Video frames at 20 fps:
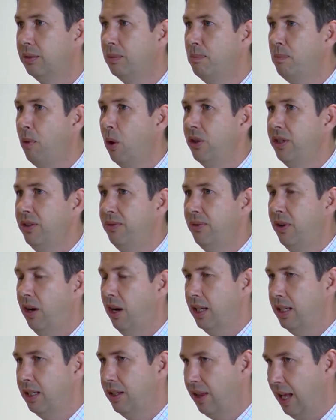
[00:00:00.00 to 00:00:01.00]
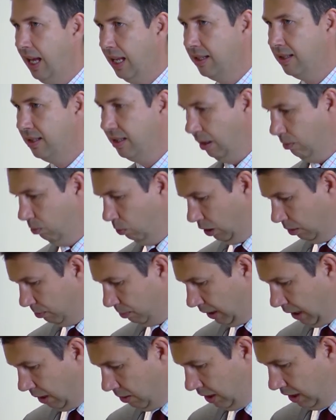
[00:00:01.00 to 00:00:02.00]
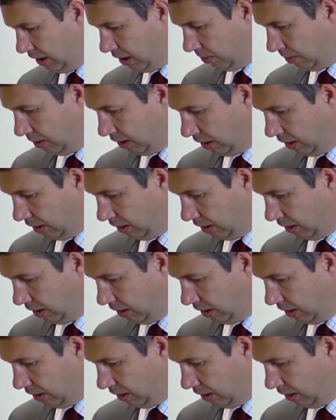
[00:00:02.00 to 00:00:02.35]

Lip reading: modified that somewhat, but only to a